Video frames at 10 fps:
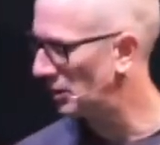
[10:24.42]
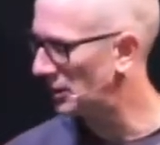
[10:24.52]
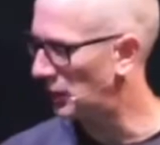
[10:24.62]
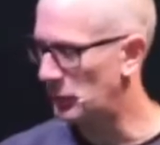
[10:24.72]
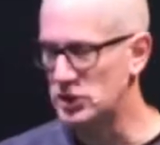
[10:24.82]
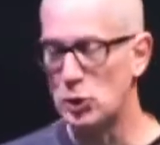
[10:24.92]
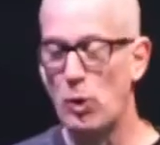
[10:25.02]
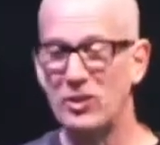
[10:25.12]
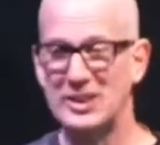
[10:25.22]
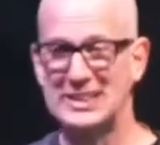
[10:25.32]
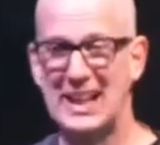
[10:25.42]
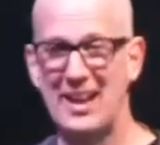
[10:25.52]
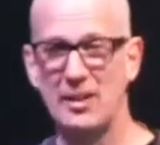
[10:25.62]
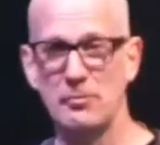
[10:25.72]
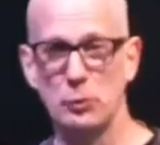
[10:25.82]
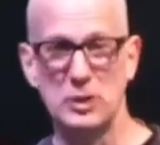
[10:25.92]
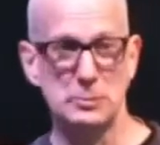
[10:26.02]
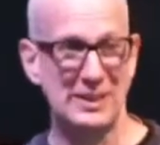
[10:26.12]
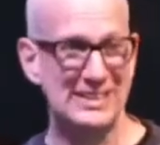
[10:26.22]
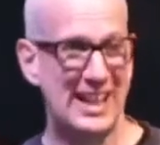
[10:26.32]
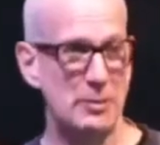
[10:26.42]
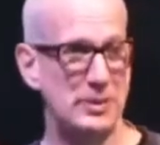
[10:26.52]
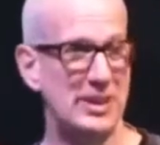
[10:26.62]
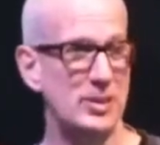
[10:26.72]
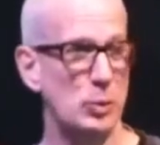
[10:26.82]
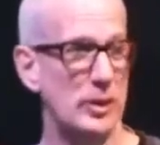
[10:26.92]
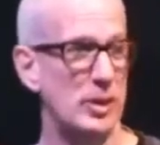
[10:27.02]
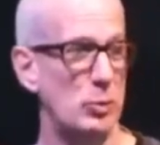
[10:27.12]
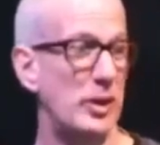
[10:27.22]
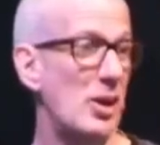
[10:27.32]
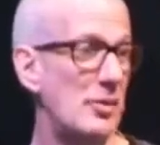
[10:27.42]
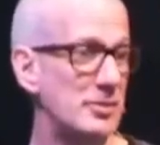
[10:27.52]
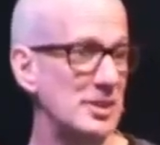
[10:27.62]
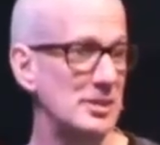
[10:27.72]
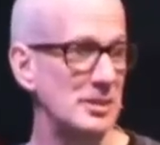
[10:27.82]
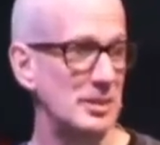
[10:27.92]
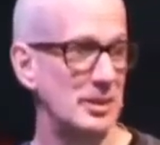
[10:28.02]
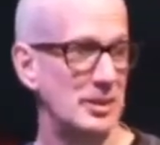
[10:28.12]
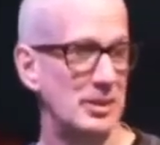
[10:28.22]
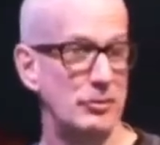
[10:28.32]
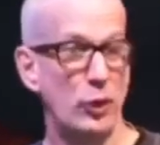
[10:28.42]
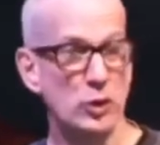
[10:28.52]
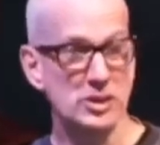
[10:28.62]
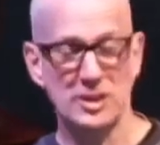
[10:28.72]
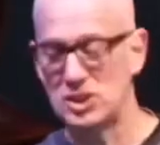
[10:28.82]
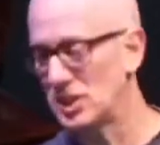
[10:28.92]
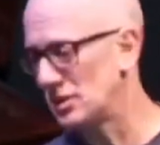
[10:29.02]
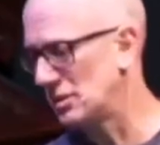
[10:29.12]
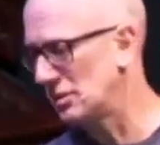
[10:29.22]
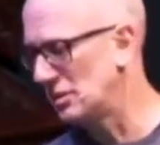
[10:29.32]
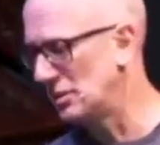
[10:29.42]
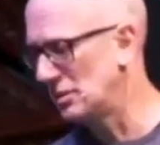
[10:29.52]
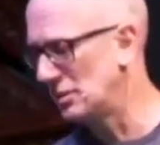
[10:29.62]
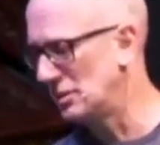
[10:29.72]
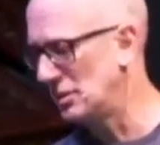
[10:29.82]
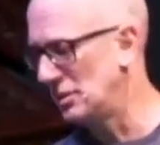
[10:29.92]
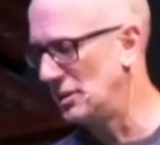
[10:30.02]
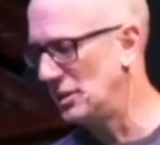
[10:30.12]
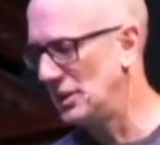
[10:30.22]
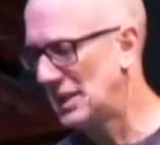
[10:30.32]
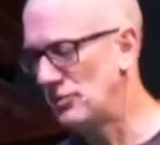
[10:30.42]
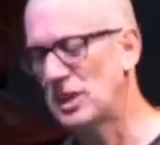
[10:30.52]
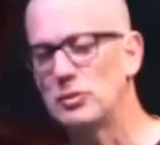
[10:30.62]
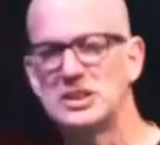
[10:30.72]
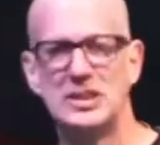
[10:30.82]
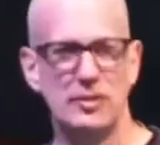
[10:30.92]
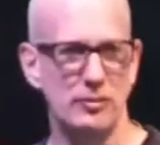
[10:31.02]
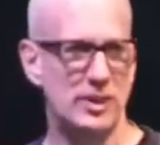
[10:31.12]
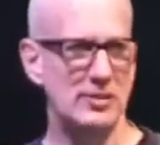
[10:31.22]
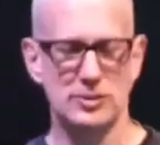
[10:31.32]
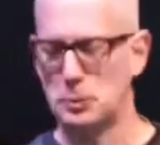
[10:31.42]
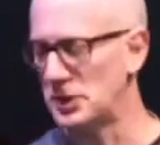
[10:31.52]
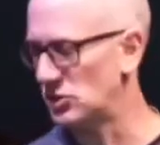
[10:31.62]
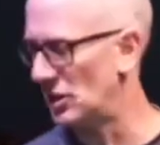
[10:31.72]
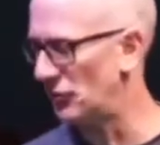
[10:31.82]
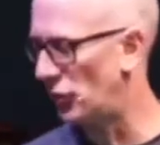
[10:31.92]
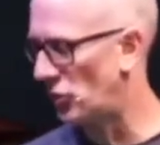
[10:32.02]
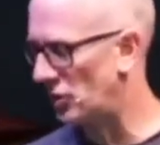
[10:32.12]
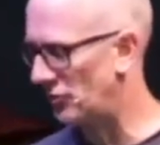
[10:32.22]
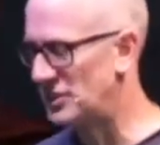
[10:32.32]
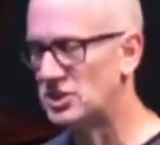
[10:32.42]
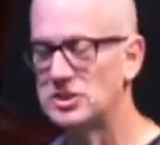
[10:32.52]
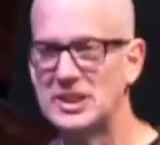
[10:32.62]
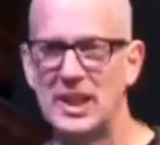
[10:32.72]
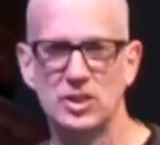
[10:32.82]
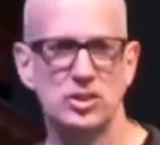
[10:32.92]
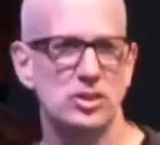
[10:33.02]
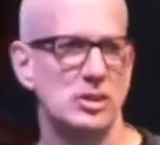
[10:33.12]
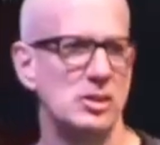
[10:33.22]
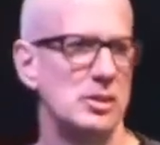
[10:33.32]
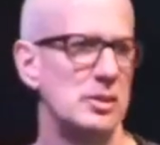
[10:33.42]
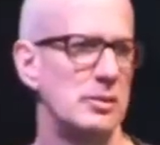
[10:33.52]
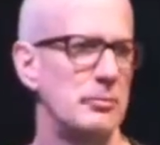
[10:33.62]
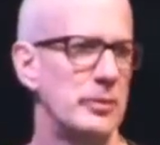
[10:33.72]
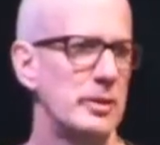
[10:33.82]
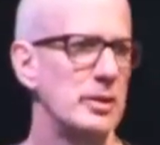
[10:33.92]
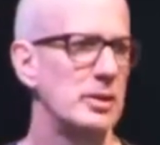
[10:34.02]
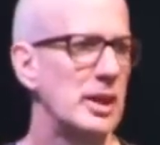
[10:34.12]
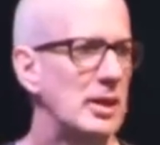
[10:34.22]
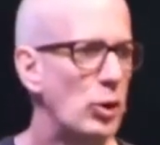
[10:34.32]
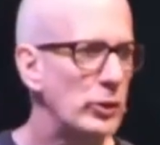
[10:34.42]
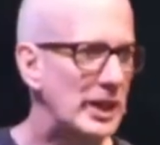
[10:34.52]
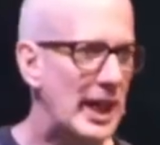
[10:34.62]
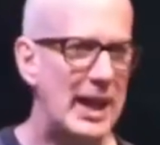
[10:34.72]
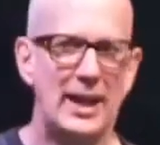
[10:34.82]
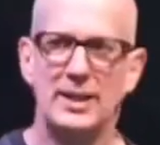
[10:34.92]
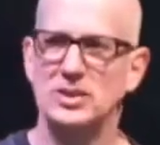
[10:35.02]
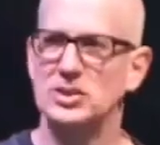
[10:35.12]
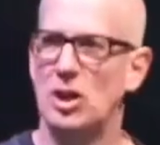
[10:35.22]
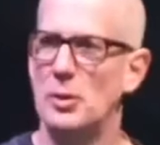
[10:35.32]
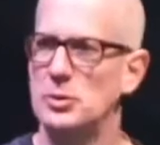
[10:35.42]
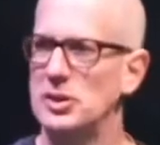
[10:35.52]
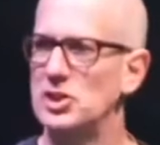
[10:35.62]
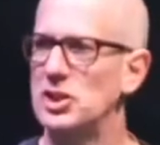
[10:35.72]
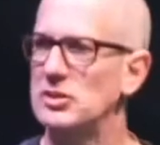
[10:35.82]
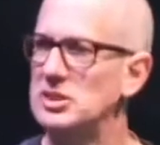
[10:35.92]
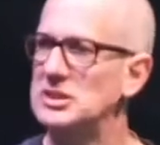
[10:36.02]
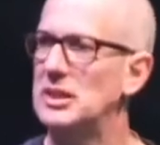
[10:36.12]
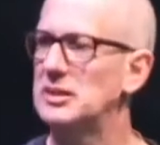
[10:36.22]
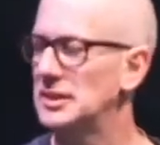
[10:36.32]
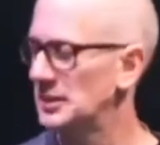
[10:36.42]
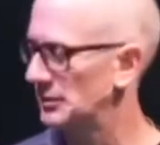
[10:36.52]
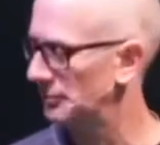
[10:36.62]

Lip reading: Another one's quality time. We spend time together one-on-one often, focused on each other. Giving and receiving of gifts, pretty straightforward. Physical touch, holding hands, arms around each other, snuggling.